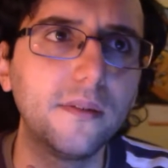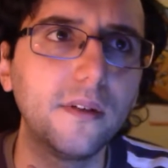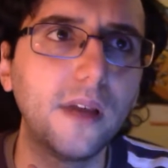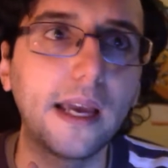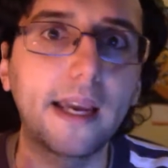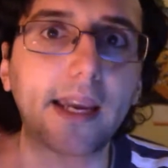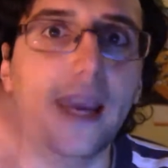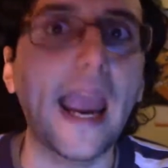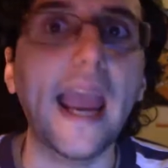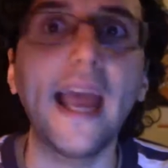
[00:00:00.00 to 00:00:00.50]

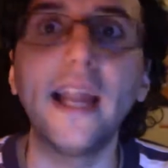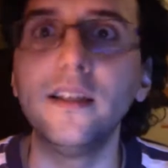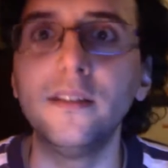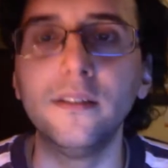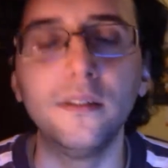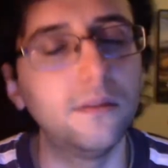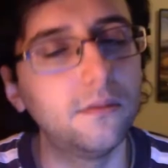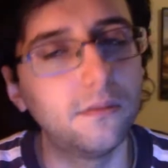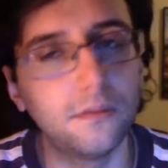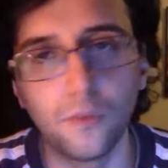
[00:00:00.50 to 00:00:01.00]

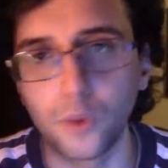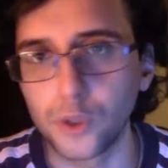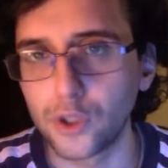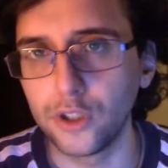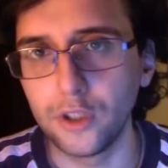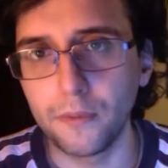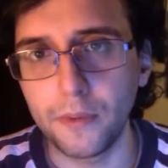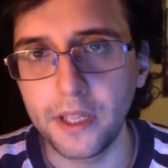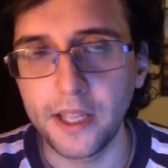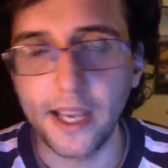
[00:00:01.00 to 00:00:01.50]
Ken was
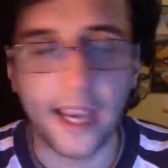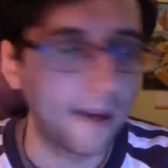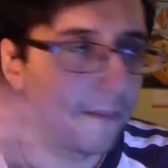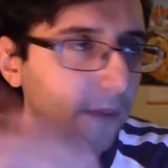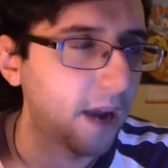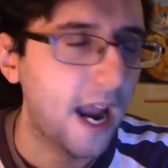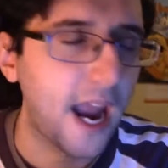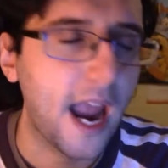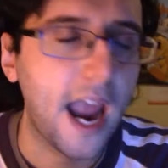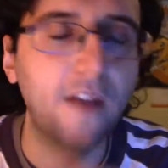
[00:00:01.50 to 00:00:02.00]
going to be in the
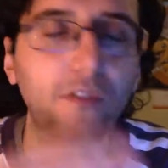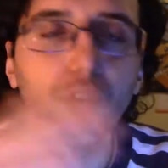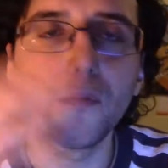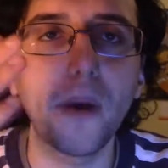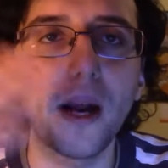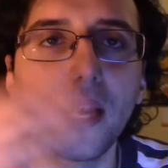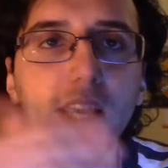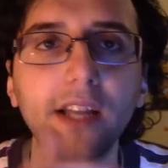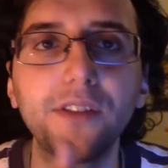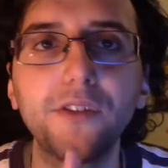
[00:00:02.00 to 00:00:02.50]
game.
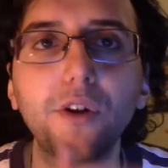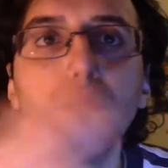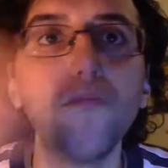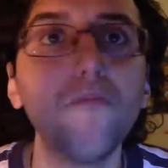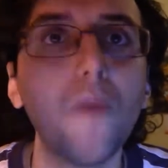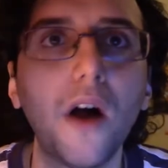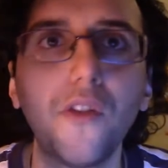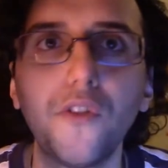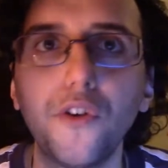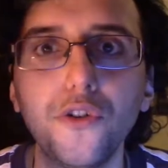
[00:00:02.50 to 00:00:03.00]
Everybody and their
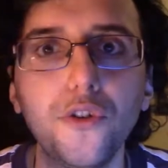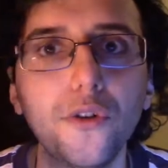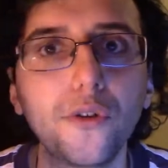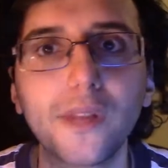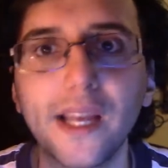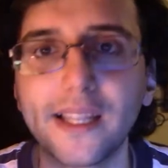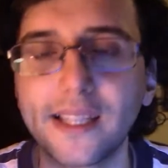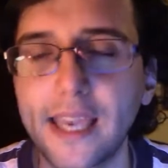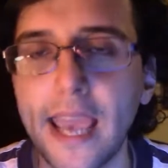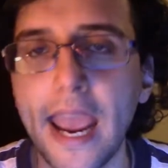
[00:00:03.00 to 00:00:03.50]
mother knew
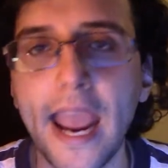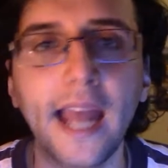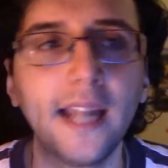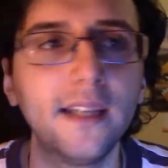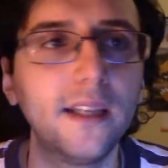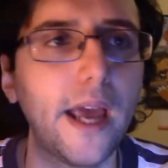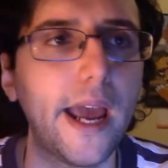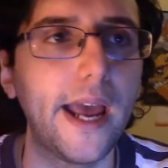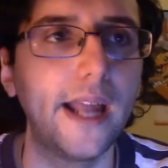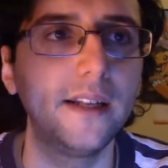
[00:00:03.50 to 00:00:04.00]
that
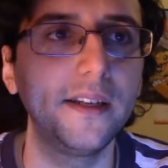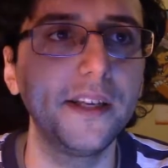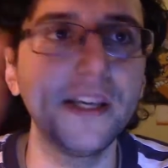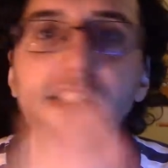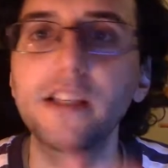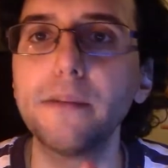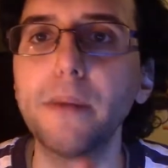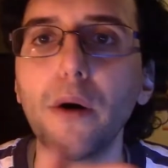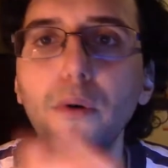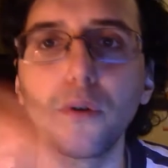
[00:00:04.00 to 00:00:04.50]
Ken and
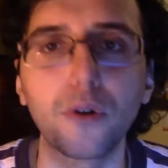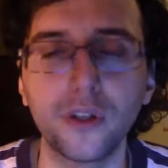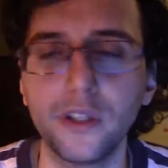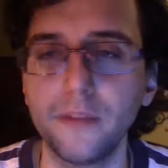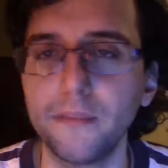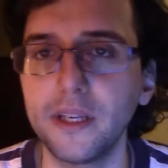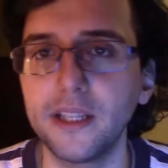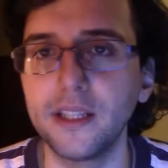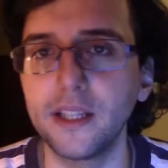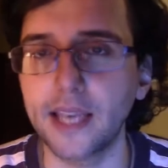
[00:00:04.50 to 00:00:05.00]
Isabelle were going to
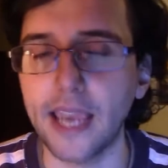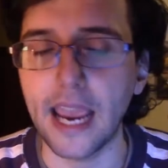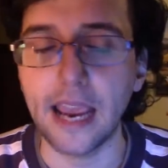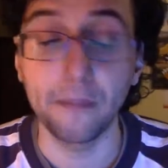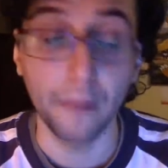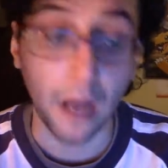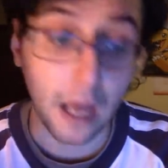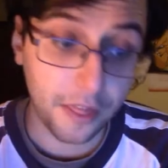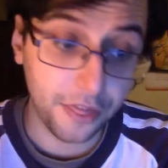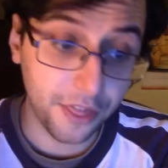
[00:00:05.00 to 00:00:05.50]
be in the
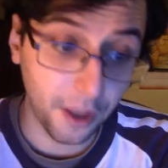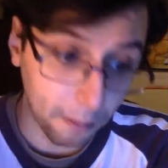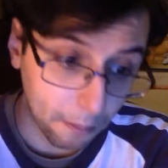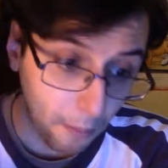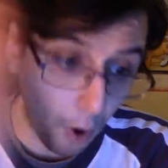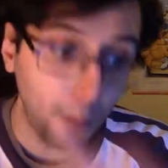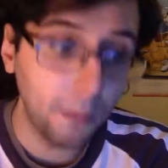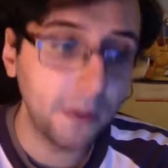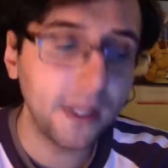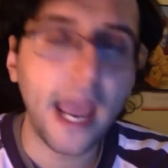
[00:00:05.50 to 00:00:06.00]
game the
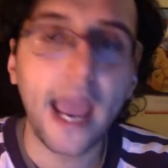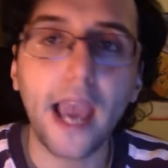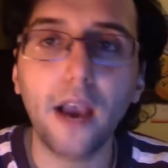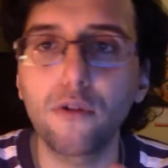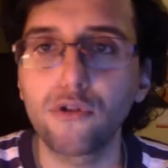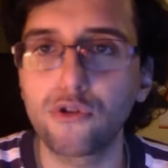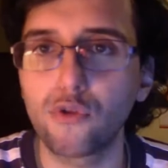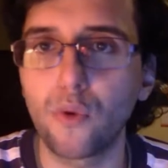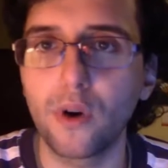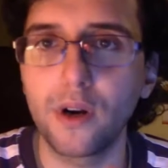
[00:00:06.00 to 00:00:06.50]
moment
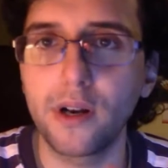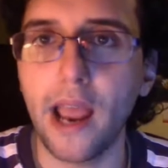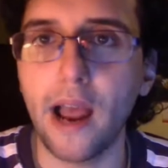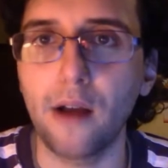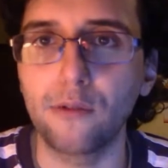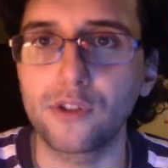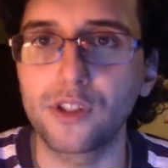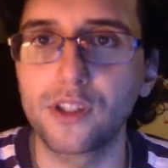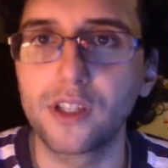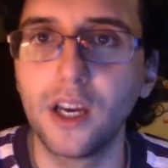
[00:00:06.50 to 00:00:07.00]
Echoes were
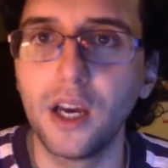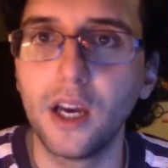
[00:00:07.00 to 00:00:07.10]
announced.